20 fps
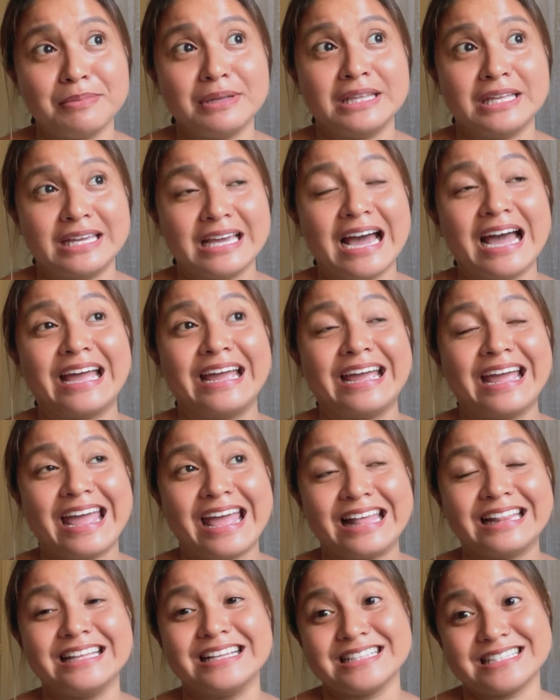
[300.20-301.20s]
binigay,
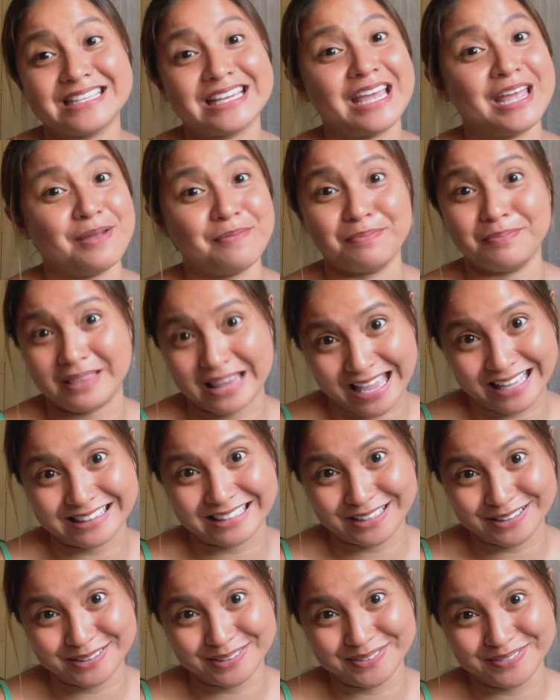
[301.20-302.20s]
and it's a
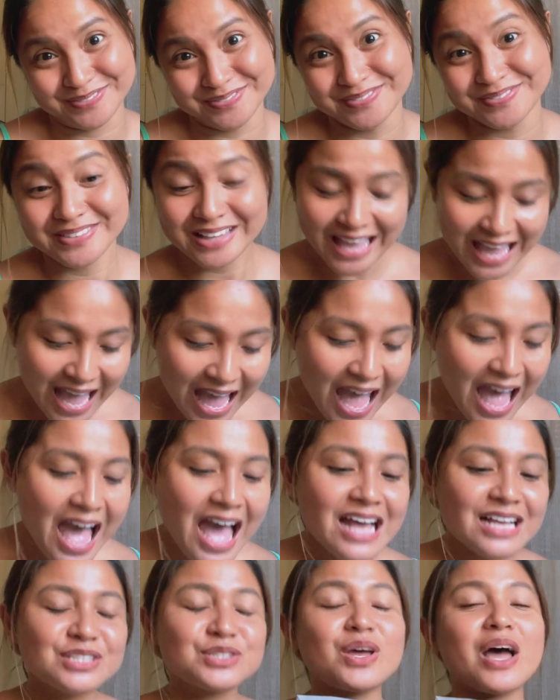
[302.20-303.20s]
platinum.
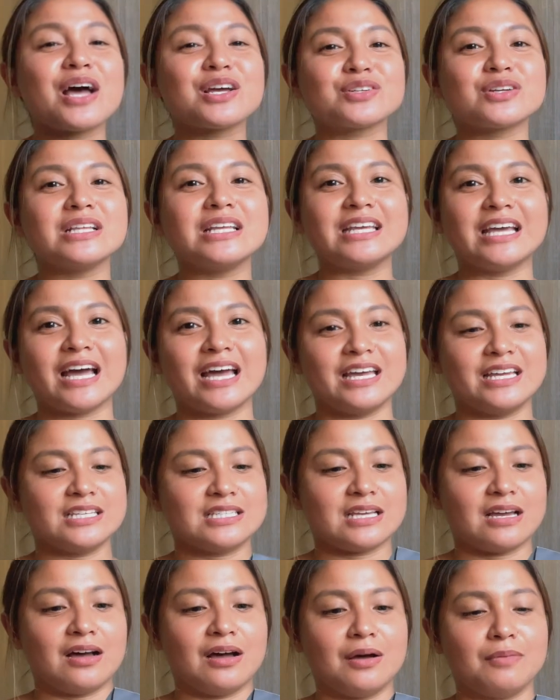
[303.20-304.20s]
So actually
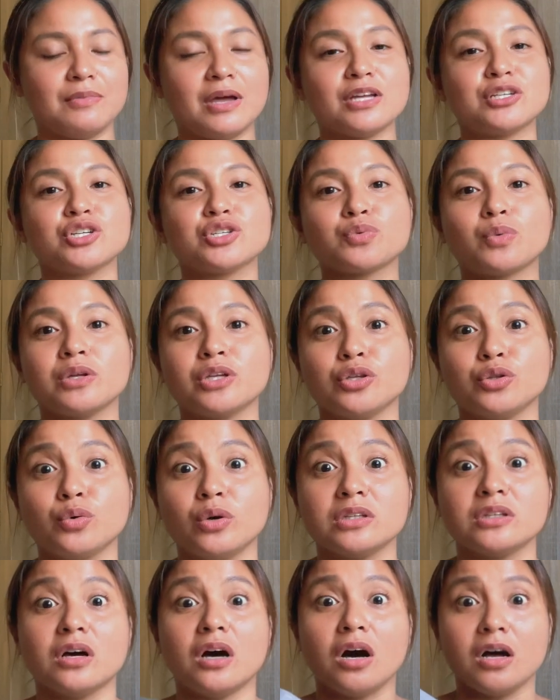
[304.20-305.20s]
guys, I just wanna do
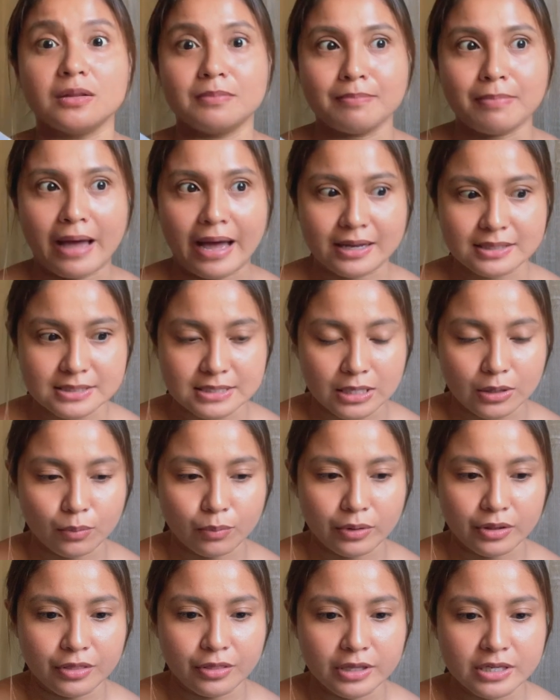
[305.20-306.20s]
an unboxing
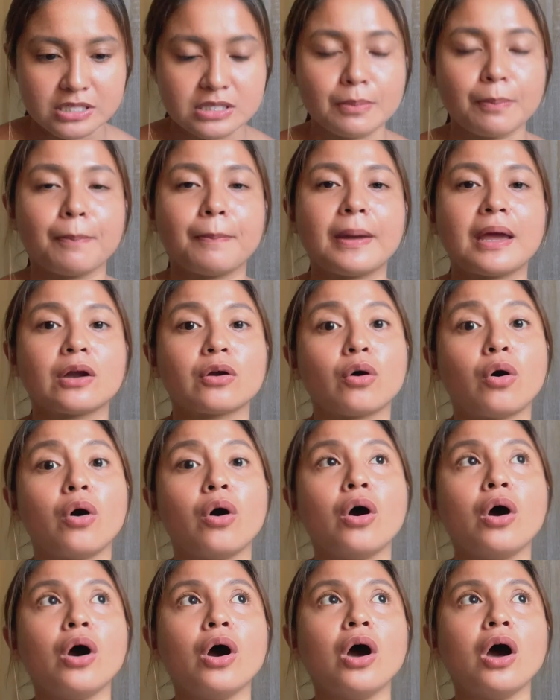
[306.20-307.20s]
with this,
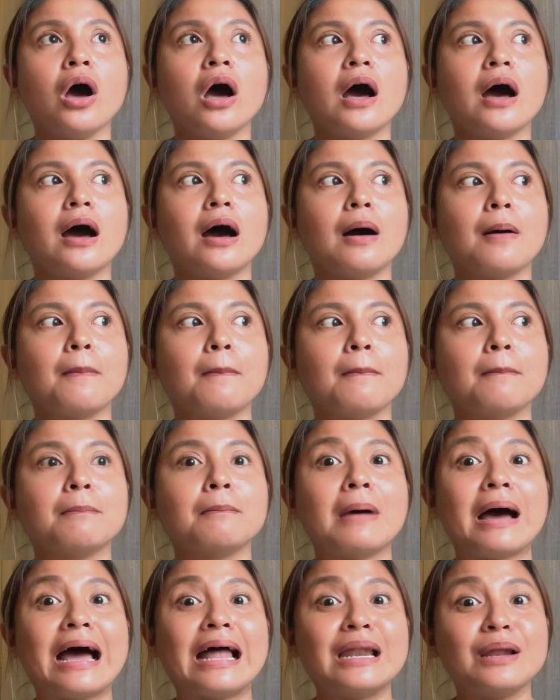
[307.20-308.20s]
pero
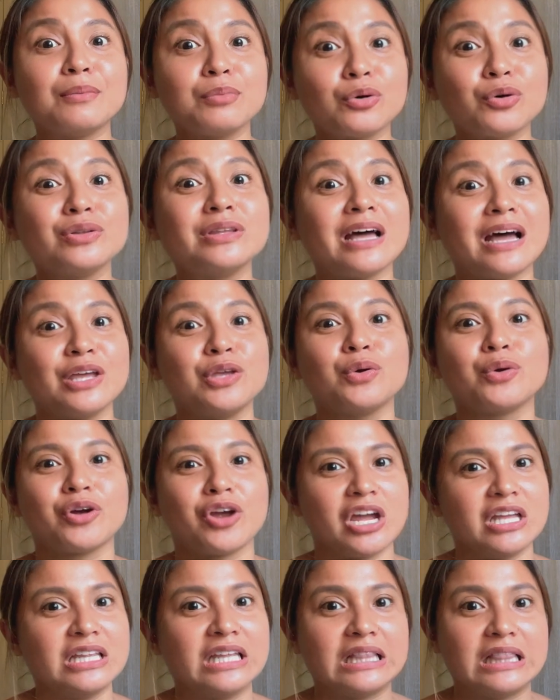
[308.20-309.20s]
alam ko na yung
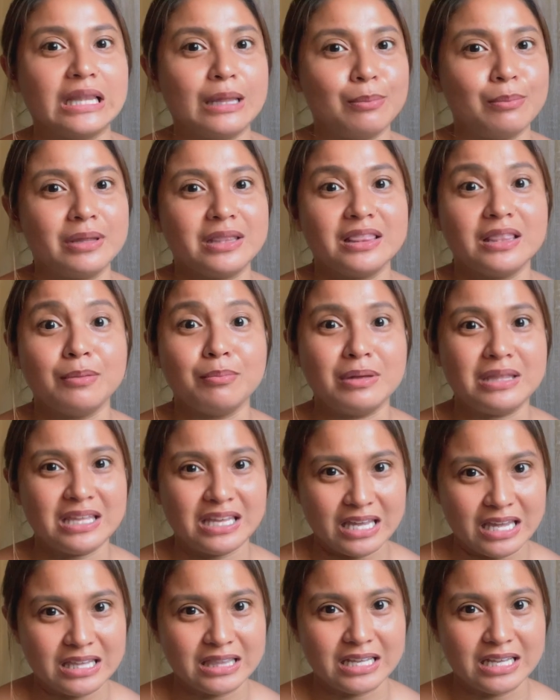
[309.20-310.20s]
credit limit na
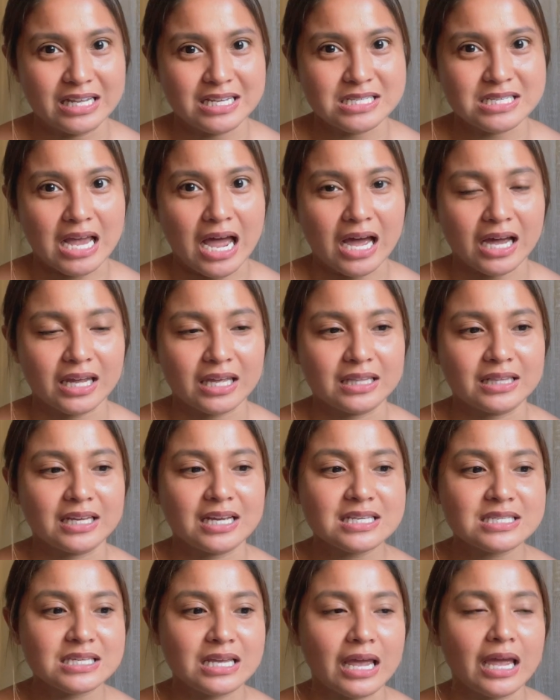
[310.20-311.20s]
binigay nila sa akin.
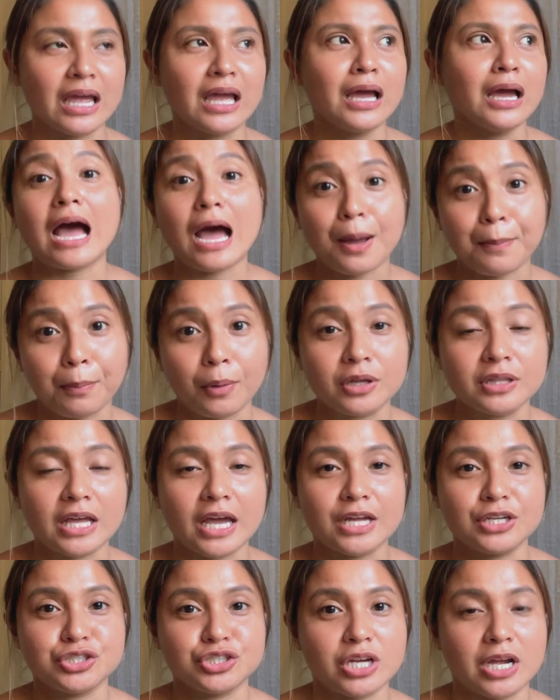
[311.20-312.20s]
Kasi hapon,
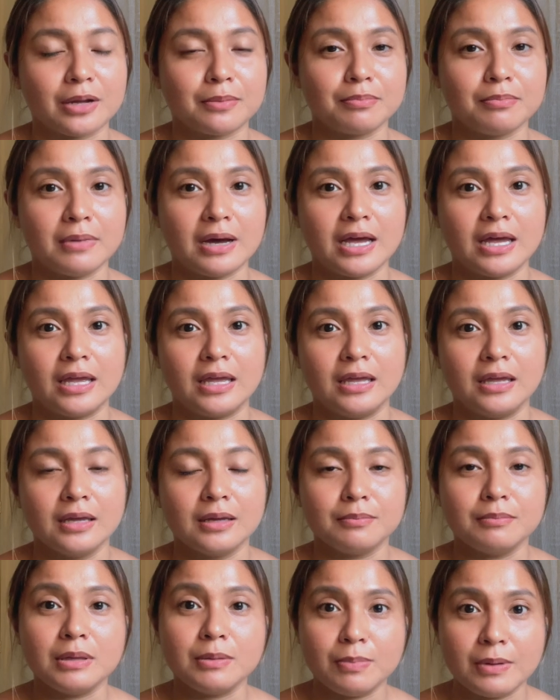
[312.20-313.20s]
I checked my
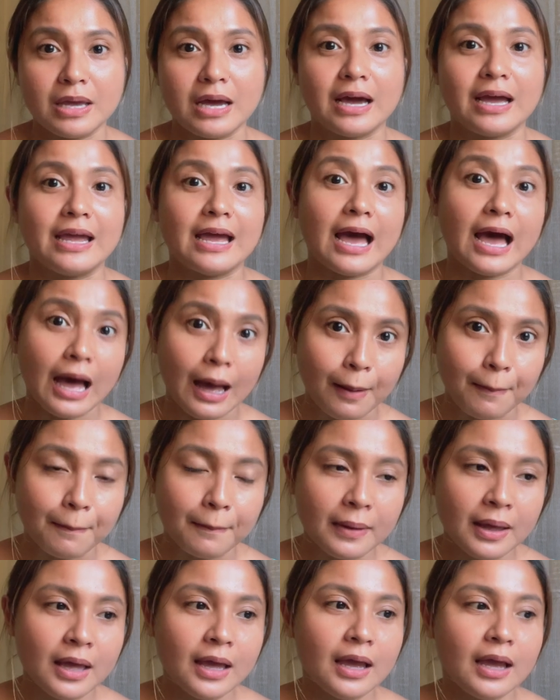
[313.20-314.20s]
BPI app.
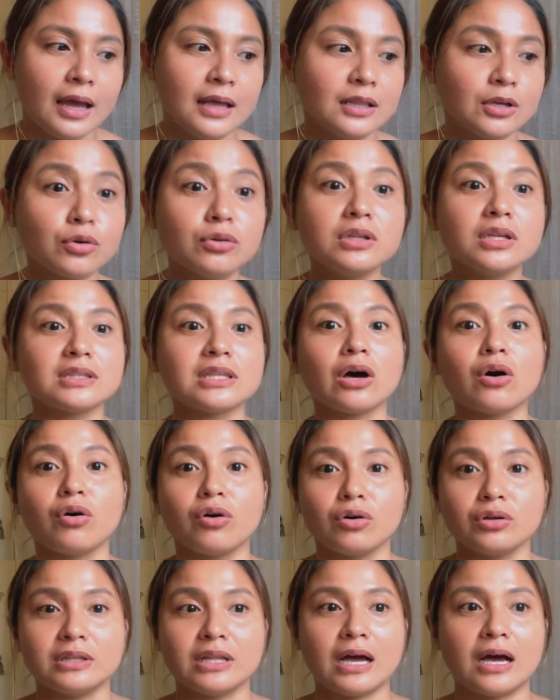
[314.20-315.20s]
And nagulat
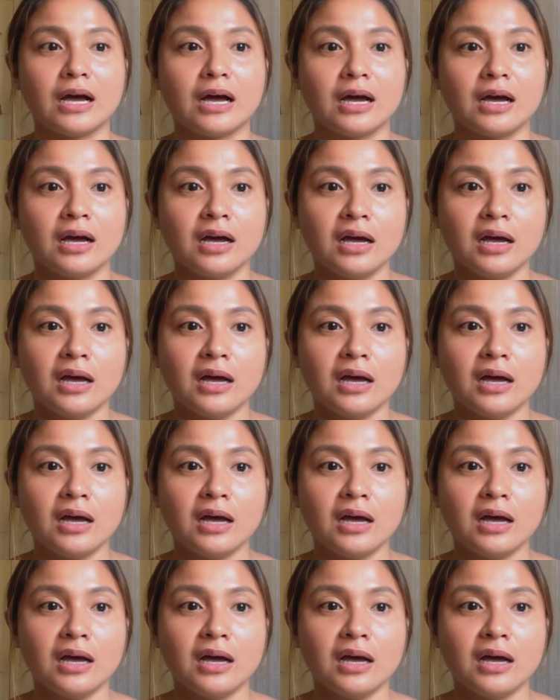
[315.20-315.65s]
ako na